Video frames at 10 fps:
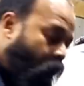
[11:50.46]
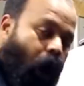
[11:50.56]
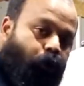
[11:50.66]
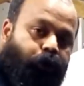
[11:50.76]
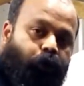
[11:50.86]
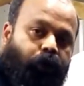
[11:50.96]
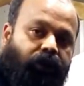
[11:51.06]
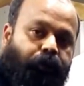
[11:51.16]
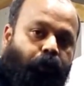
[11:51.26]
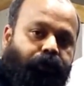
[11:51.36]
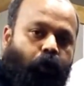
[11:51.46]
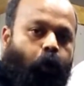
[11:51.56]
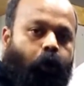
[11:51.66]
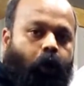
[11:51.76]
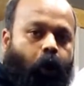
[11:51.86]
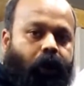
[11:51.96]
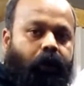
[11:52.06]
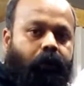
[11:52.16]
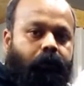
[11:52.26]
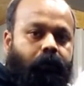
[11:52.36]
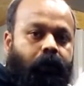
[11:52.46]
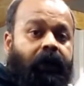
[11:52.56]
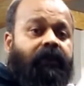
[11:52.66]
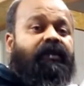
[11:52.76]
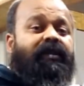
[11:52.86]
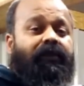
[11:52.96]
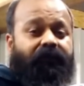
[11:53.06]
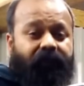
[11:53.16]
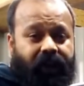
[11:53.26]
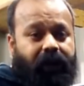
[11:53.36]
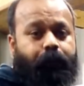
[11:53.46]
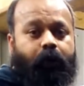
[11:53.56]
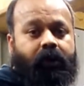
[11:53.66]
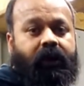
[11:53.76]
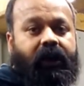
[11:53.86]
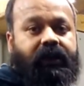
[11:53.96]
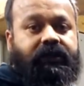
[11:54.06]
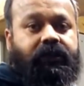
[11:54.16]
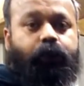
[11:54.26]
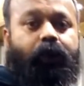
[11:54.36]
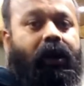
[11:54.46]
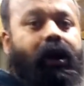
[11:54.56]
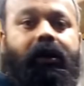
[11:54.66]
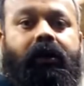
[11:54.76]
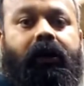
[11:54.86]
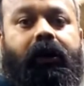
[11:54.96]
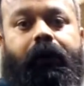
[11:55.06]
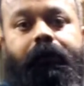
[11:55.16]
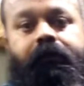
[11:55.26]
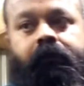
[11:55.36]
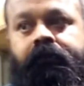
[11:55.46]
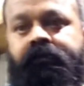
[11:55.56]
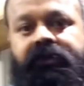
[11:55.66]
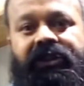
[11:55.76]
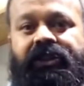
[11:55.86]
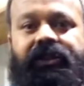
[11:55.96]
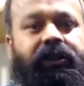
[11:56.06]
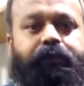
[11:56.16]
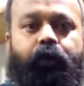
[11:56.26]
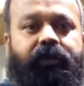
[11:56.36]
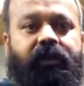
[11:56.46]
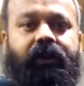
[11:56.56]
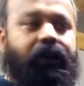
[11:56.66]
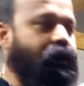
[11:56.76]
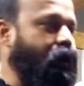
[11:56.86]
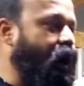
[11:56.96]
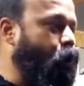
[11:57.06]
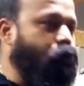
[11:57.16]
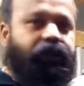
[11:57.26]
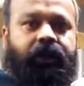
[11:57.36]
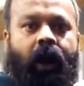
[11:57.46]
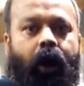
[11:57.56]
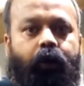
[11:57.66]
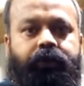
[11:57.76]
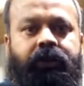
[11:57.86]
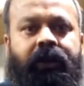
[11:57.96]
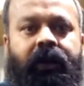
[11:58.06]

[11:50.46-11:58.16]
How do you dispose your old oil? This is very important, guys. You can't just dispose it right outside your house.